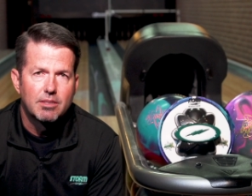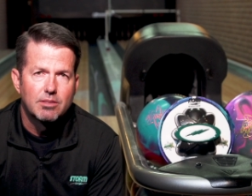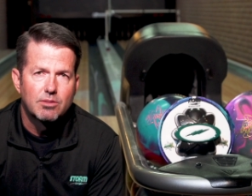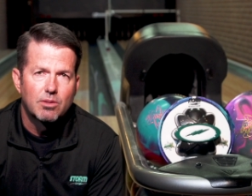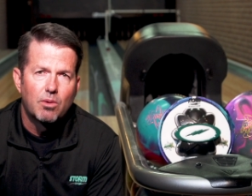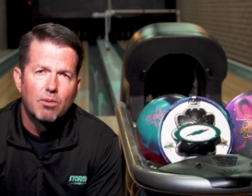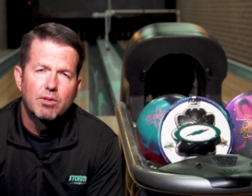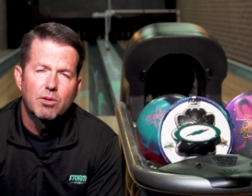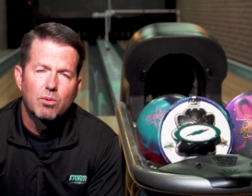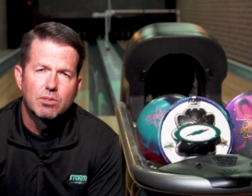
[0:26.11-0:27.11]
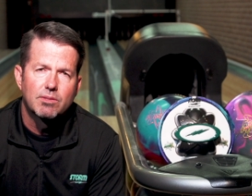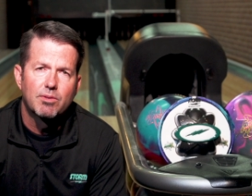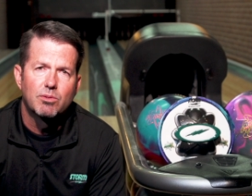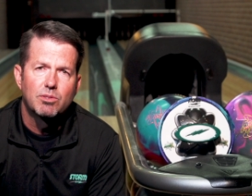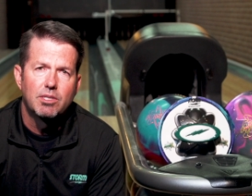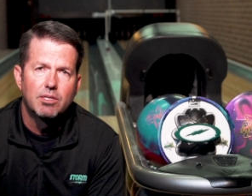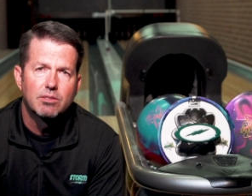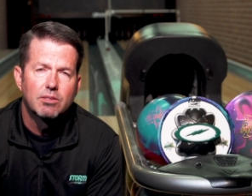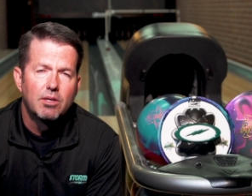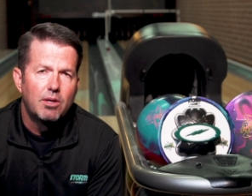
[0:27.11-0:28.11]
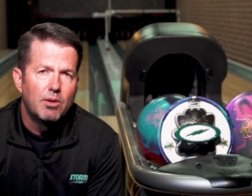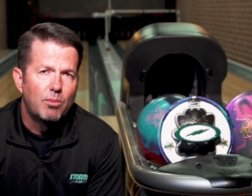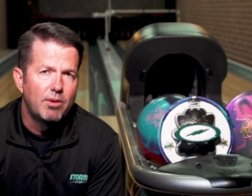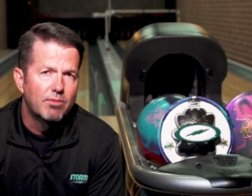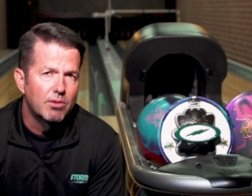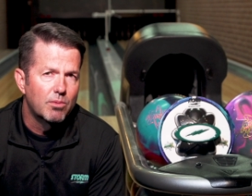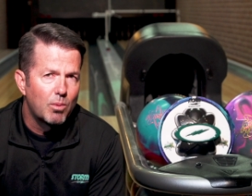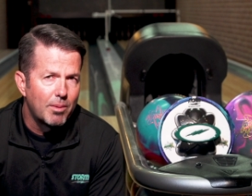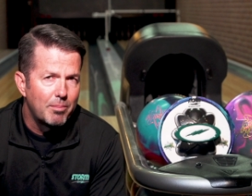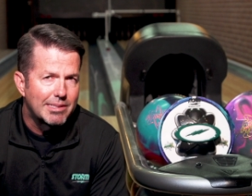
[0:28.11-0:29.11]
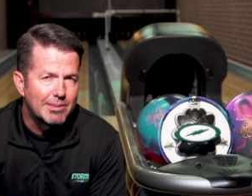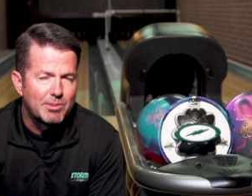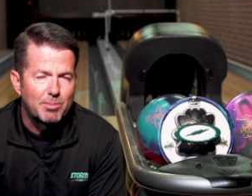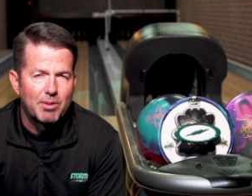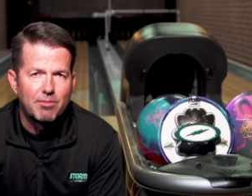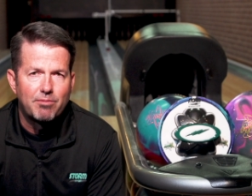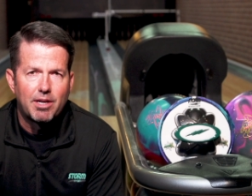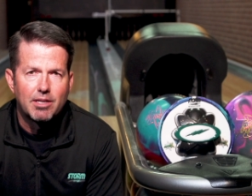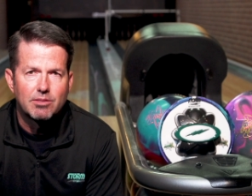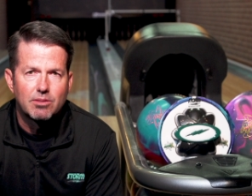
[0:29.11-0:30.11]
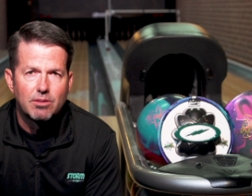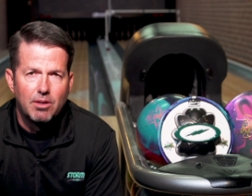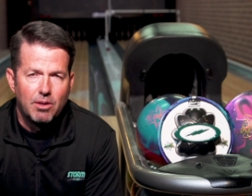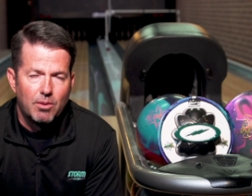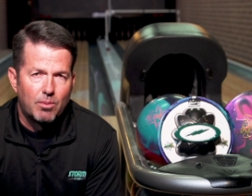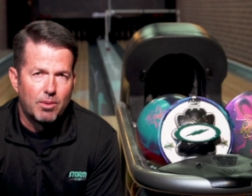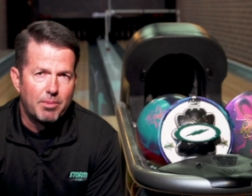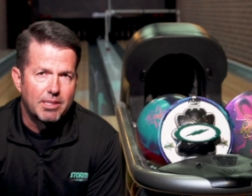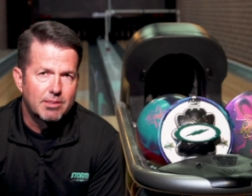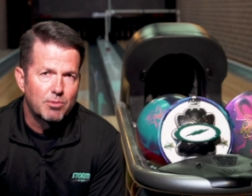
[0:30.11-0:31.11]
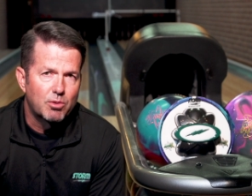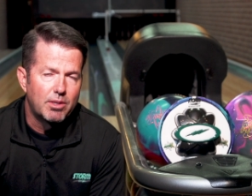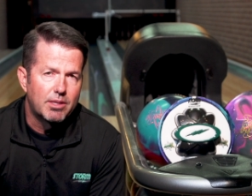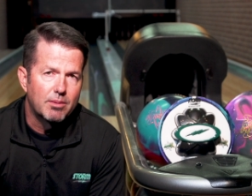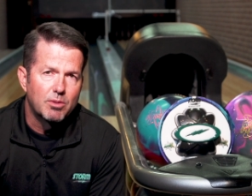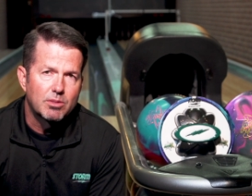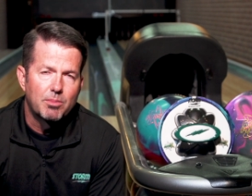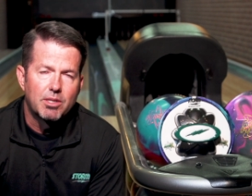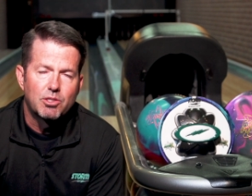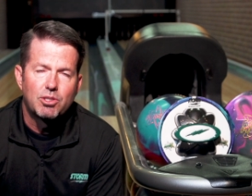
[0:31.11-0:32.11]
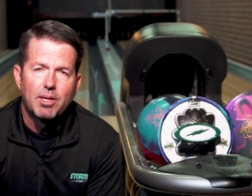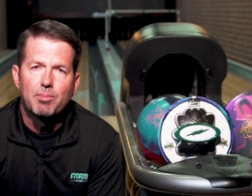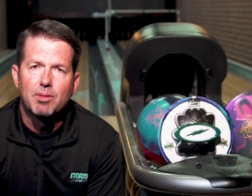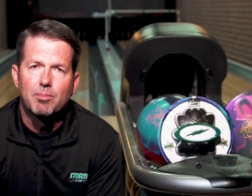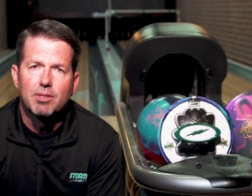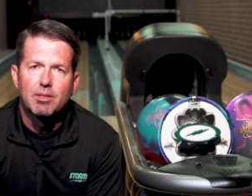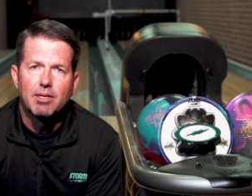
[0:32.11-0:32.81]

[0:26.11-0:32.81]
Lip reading: And so over the course of those years, we've learned what makes them spin up faster, what makes them create the most amount of shape in the mid